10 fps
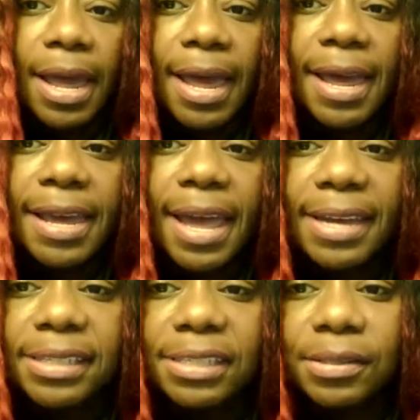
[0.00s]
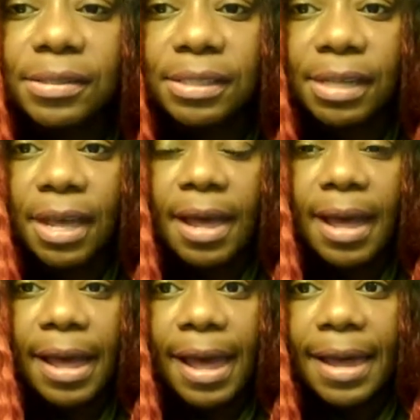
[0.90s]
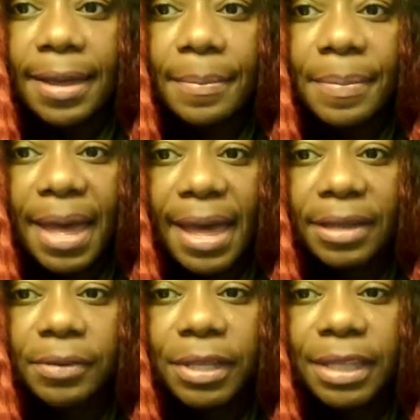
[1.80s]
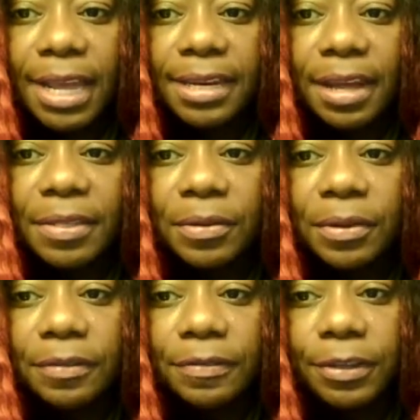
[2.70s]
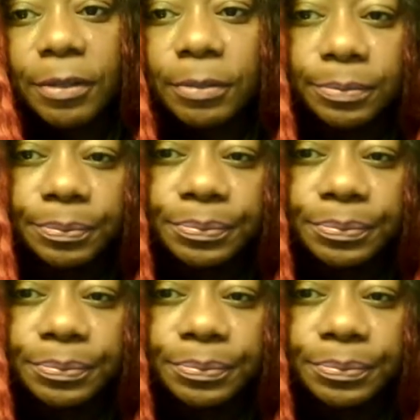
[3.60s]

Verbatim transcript: Hey angels, I am back with another review